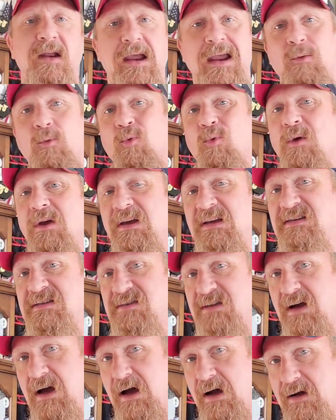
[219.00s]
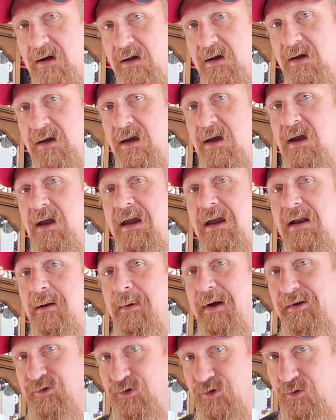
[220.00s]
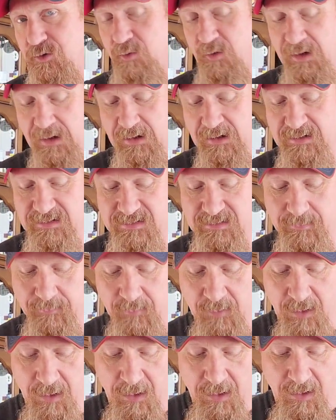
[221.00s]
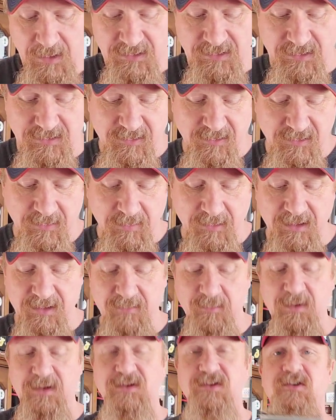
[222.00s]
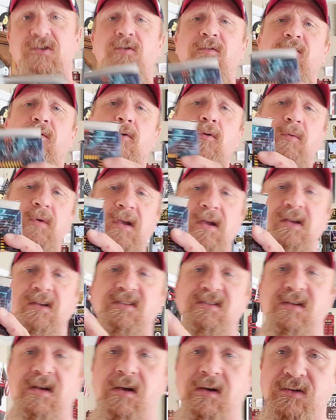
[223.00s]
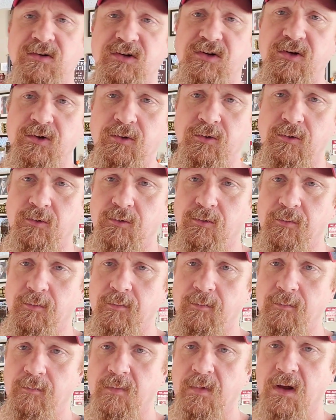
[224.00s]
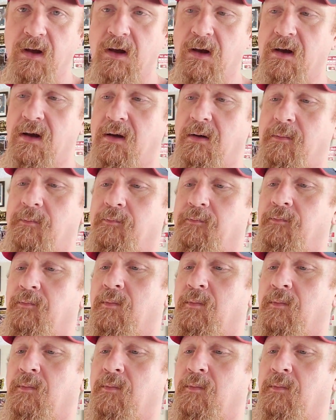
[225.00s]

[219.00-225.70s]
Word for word: a restock in about two weeks. So it's going to give me two full weeks to, um,